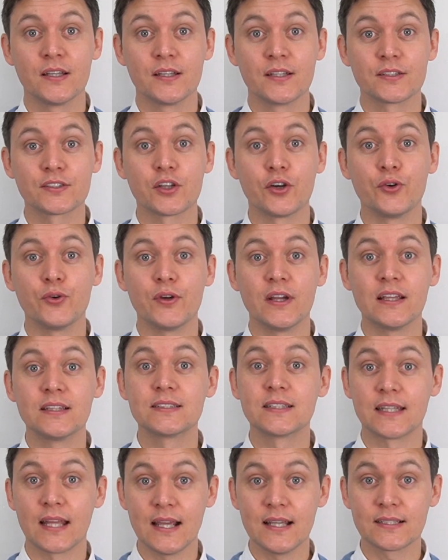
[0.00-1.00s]
So in
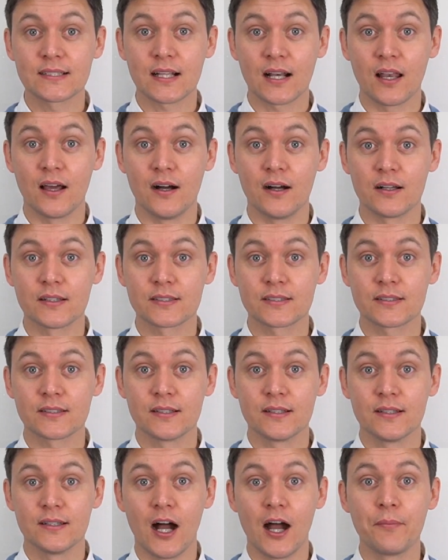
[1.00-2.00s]
today's class,
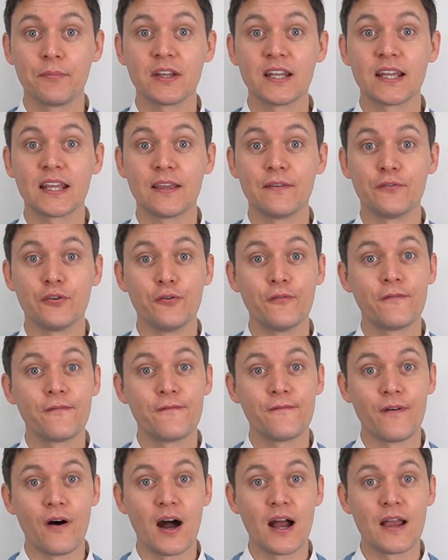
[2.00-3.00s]
I'm going to give you
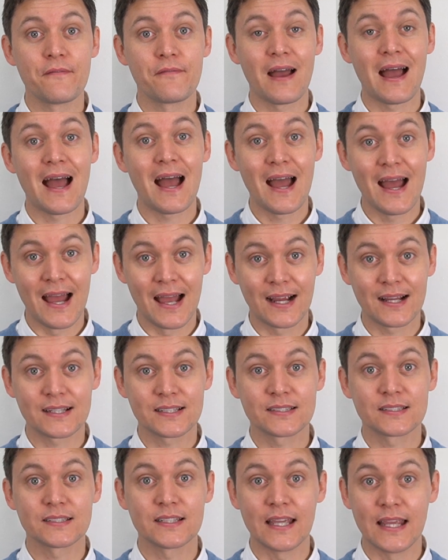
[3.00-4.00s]
5
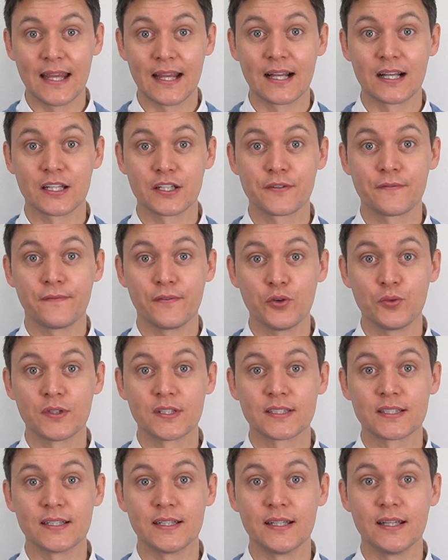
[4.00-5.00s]
hacks to English
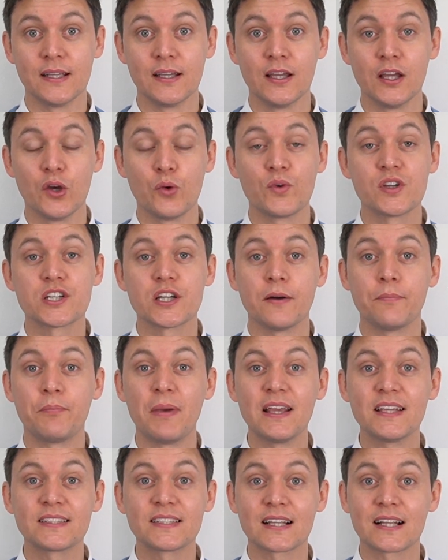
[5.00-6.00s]
fluency, which are
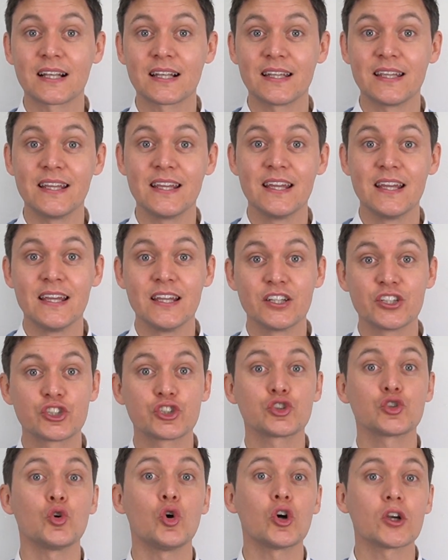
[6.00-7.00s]
basically
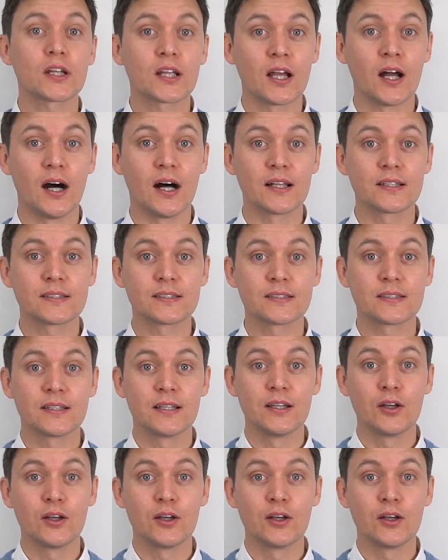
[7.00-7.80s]
shortcuts